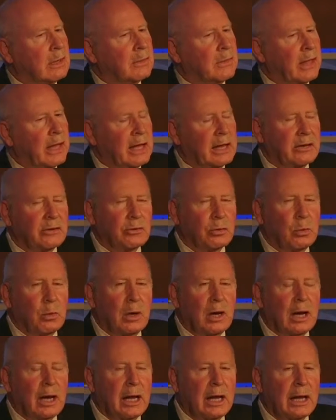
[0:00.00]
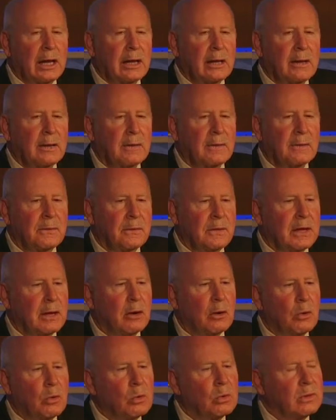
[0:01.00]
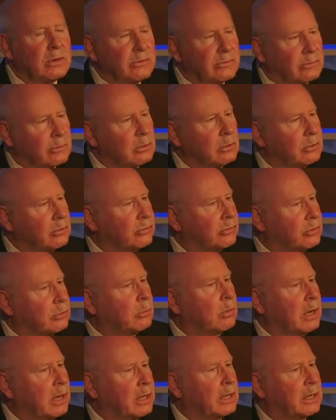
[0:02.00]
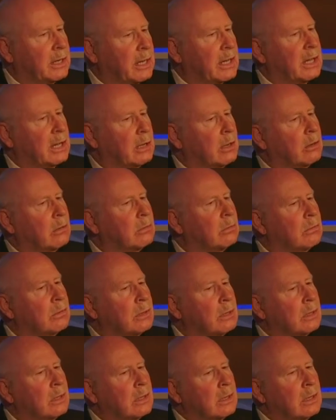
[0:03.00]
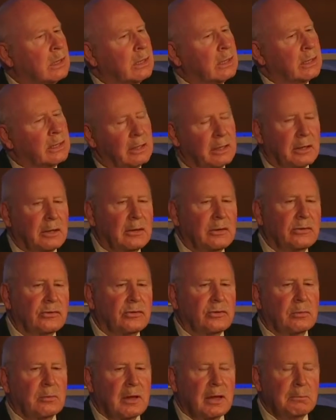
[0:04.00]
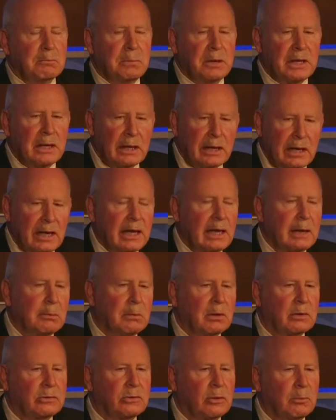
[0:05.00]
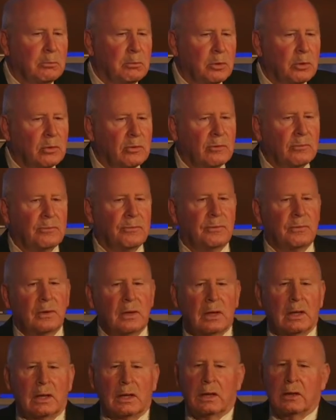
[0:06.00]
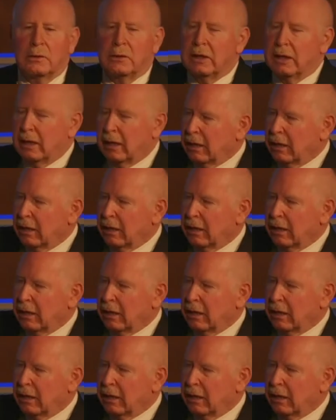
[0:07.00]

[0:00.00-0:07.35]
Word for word: That is why the only solution right now is being able to move the